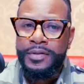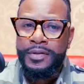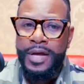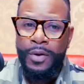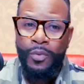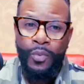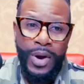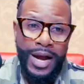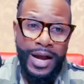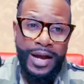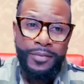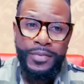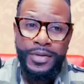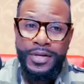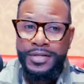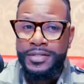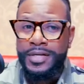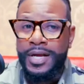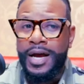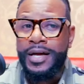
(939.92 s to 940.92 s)
Why?
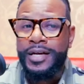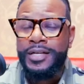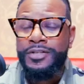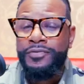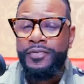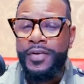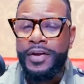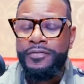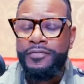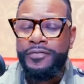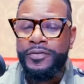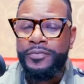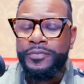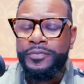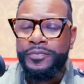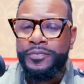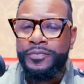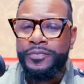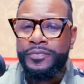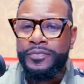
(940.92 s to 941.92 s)
Because God is faithful.
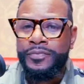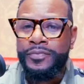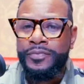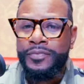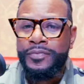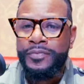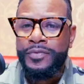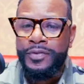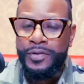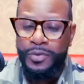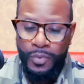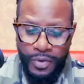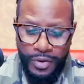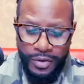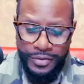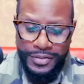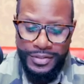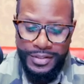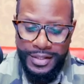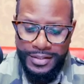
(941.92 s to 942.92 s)
The
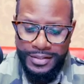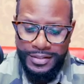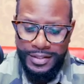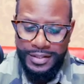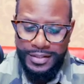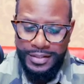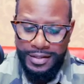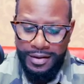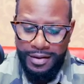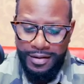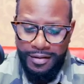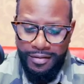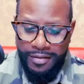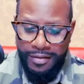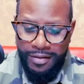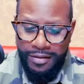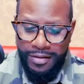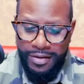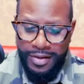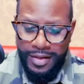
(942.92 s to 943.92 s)
word says that
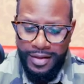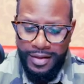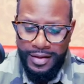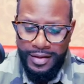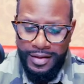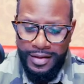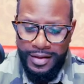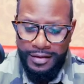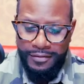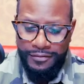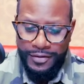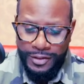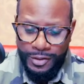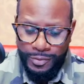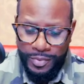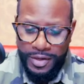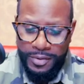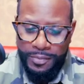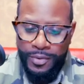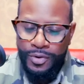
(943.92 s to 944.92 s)
if his
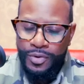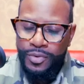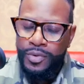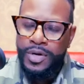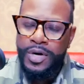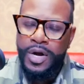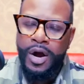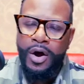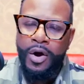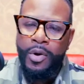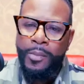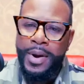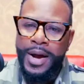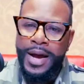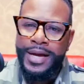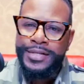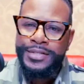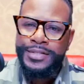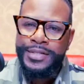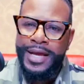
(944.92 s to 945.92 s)
people who are called
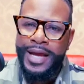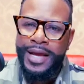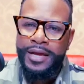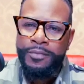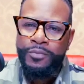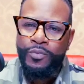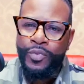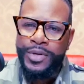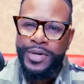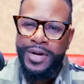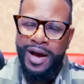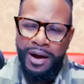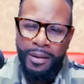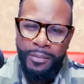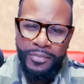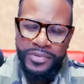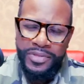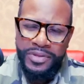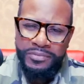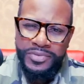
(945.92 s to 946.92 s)
by his name would
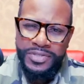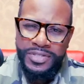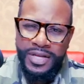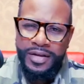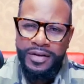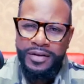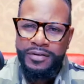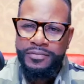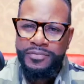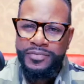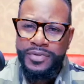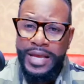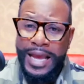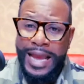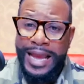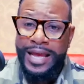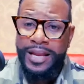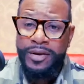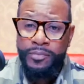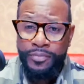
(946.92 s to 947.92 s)
humble themselves
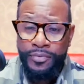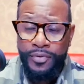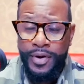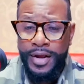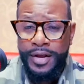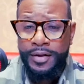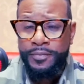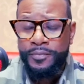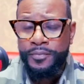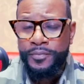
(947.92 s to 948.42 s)
and pray,